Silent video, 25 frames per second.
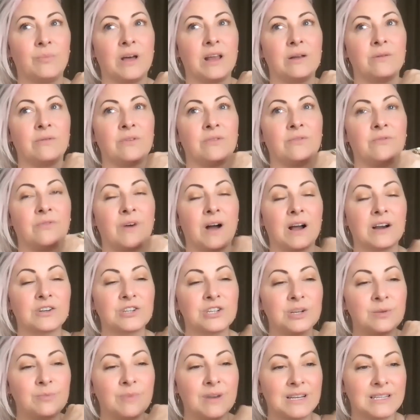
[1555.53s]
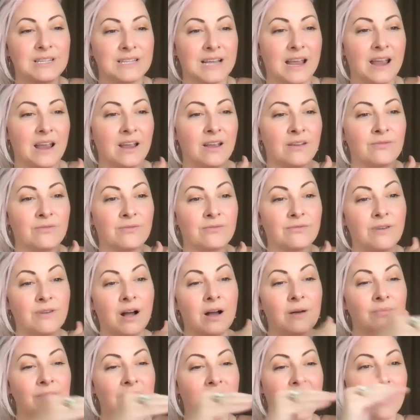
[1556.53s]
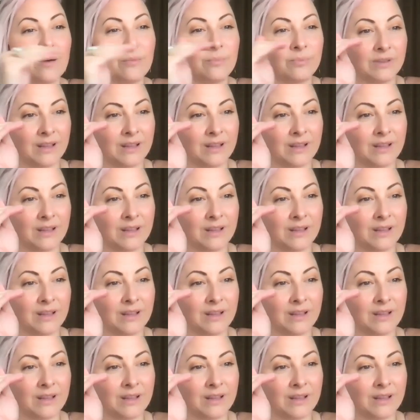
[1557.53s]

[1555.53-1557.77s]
and I would function my day from that